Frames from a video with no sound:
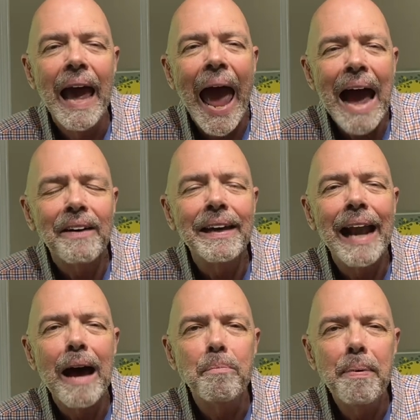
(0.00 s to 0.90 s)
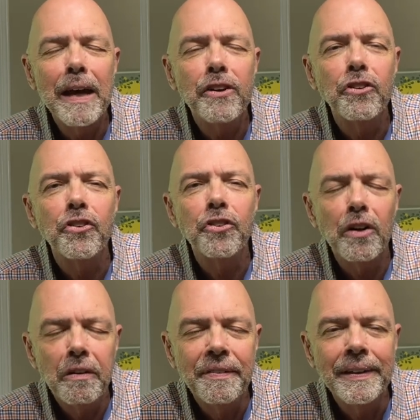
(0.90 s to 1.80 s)
How can I best
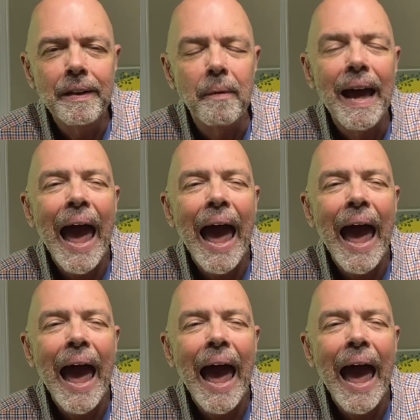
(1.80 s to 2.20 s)
serve Him?